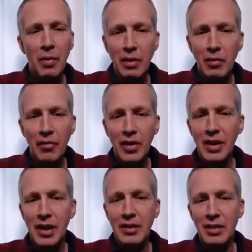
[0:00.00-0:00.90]
quantum
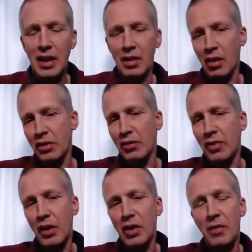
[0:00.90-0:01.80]
physics and
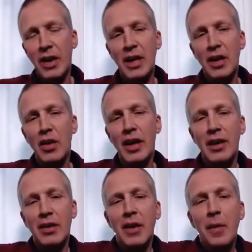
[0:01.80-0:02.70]
also very quickly look
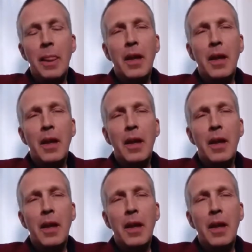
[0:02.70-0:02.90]
at